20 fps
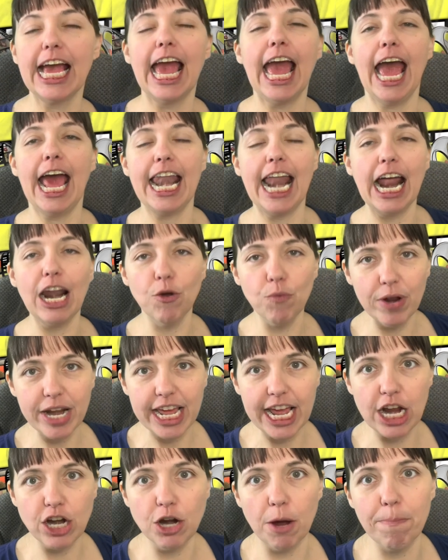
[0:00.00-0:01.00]
And I don't want to
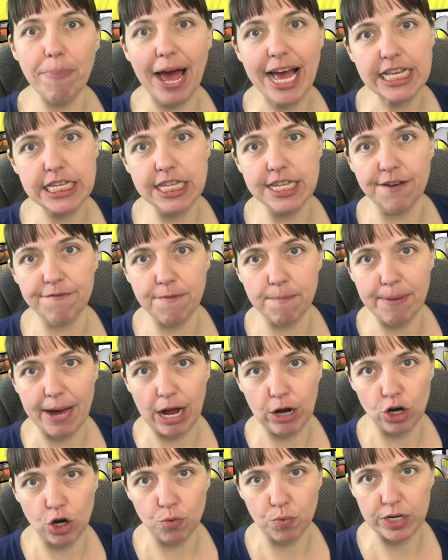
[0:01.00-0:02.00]
hear no bad stuff
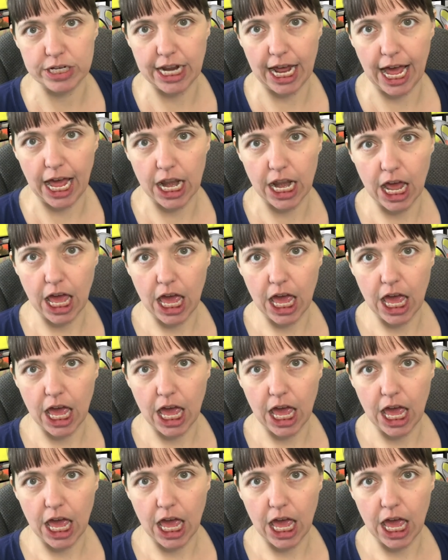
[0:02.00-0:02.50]
about her with that.